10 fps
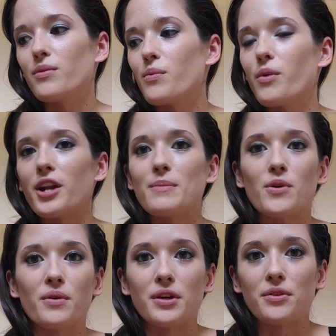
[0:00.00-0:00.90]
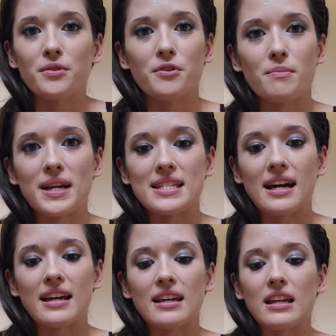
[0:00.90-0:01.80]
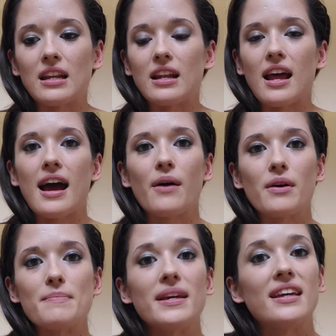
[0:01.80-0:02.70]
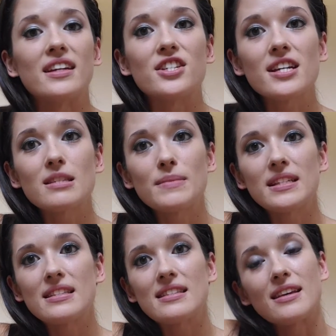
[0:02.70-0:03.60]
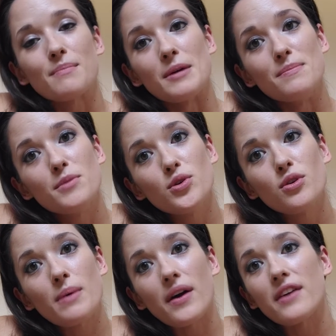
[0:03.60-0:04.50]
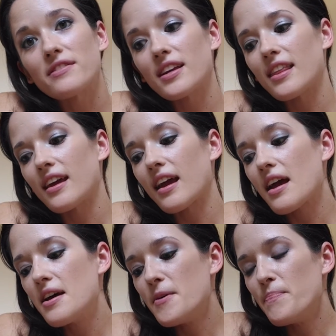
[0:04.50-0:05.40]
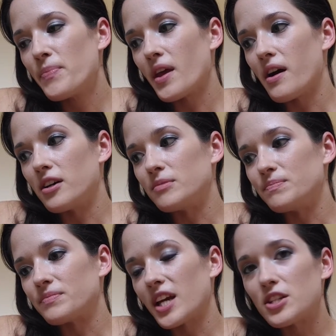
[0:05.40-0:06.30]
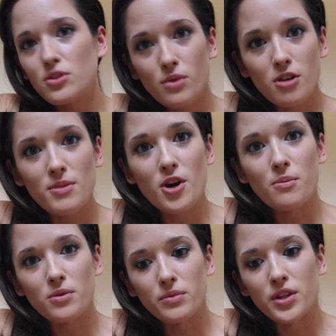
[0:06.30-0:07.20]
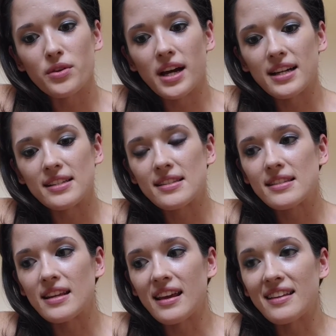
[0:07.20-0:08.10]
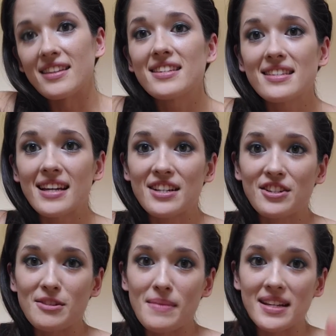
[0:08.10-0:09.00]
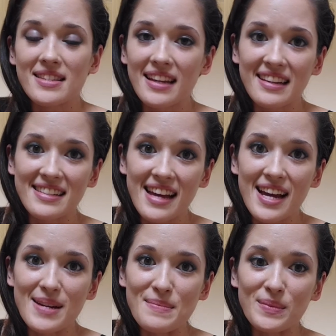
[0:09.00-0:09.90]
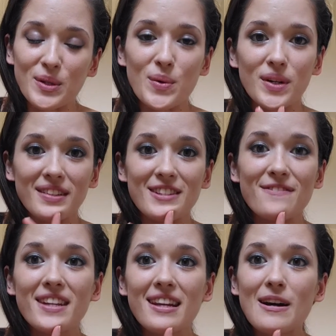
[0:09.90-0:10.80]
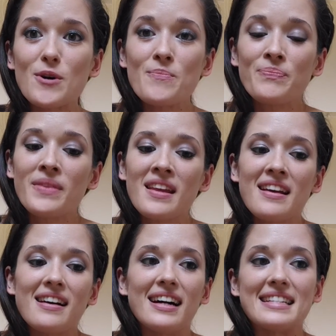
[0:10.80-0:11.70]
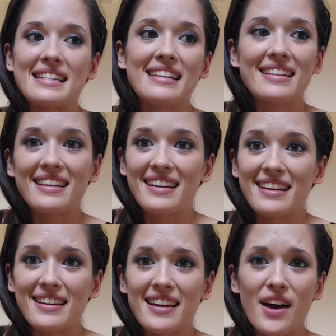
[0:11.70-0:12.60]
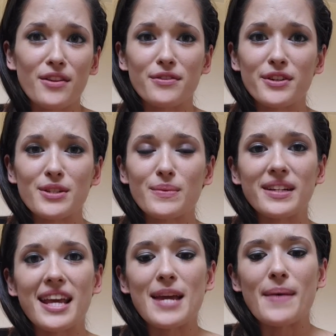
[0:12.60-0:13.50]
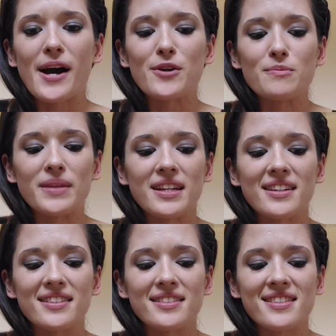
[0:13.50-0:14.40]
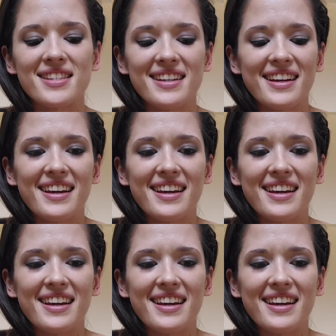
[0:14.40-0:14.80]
what I'm going through with my diet and how I'm making adjustments and my mood about everything. I do want to be open with you guys, and this is actually my second time recording this video. I didn't like how the first one came out because